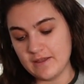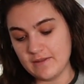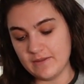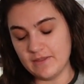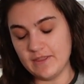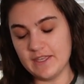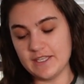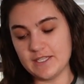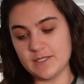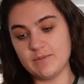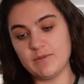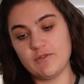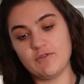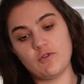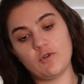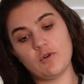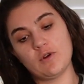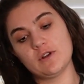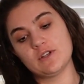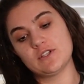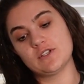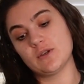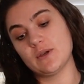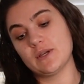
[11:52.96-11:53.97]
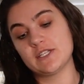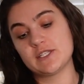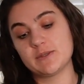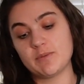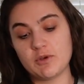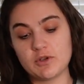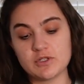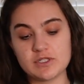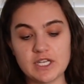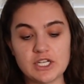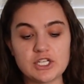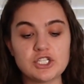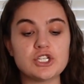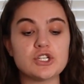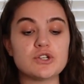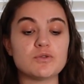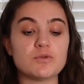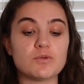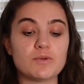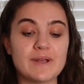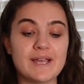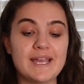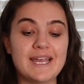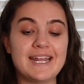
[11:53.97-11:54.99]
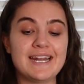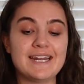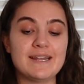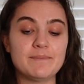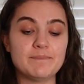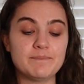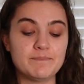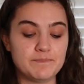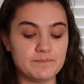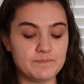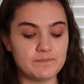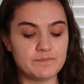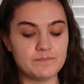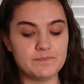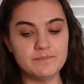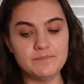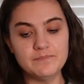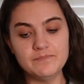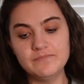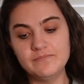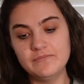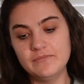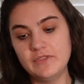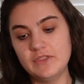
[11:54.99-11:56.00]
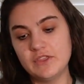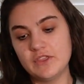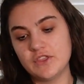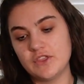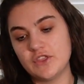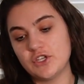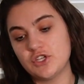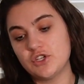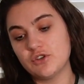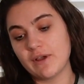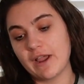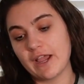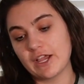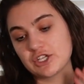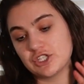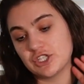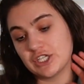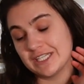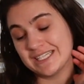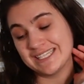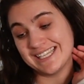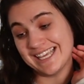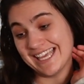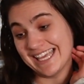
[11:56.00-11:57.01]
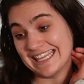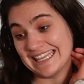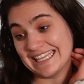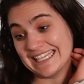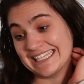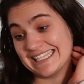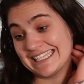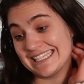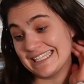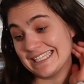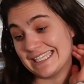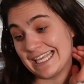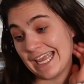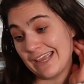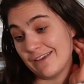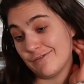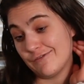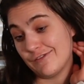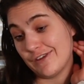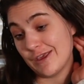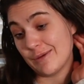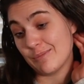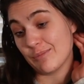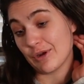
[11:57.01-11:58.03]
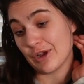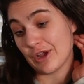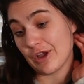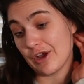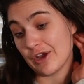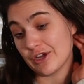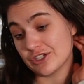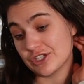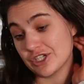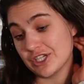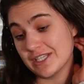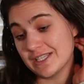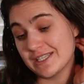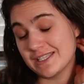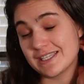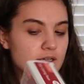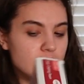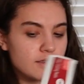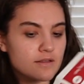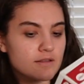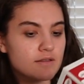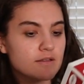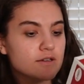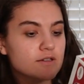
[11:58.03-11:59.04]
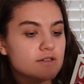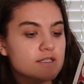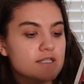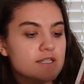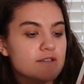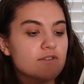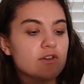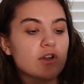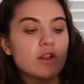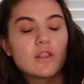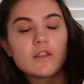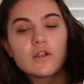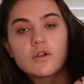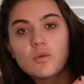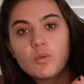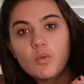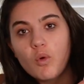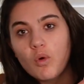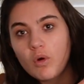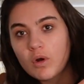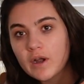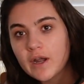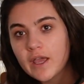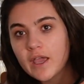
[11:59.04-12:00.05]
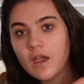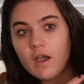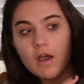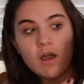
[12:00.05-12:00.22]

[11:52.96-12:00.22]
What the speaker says: this before, so I suppose I should read the directions and the safety precautions. There's even a little warning